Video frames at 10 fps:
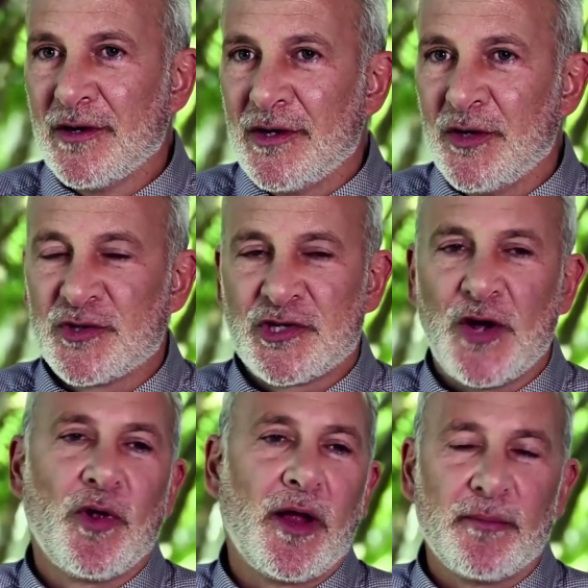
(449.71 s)
You would say,
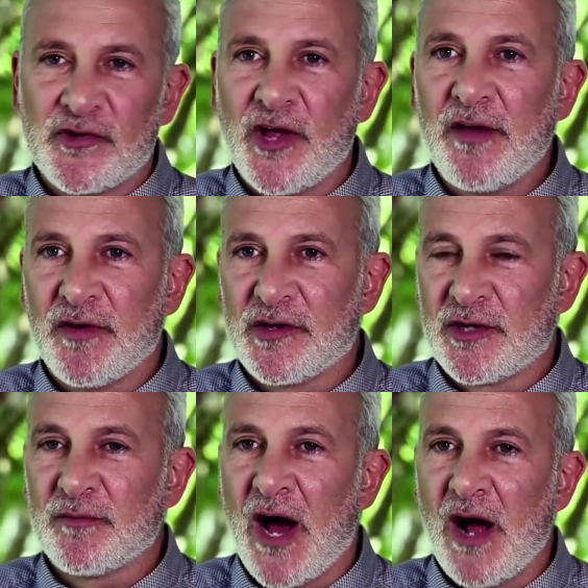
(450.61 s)
well, I'm saving
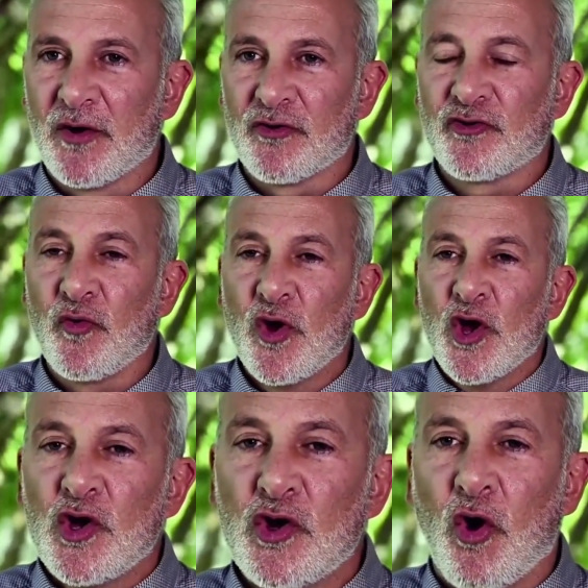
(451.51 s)
some dollars. So
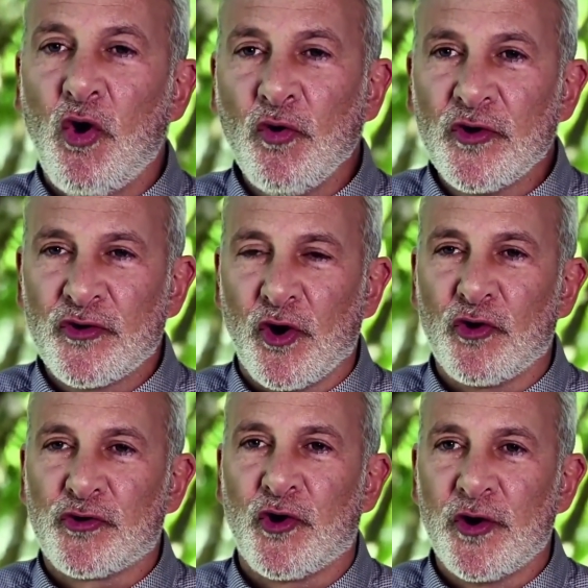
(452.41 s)
gold is an
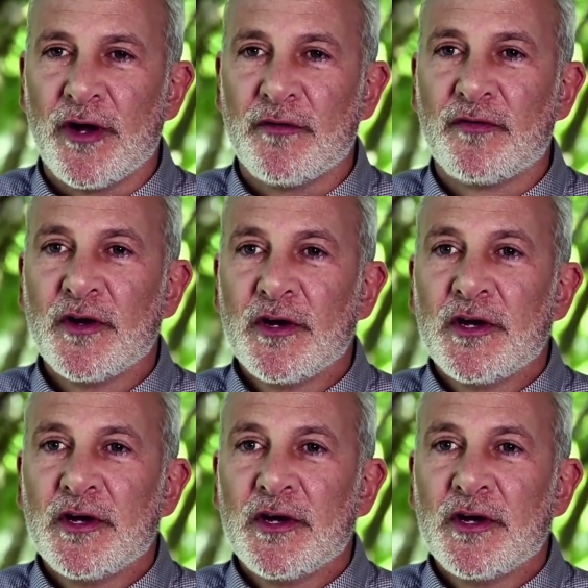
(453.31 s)
alternative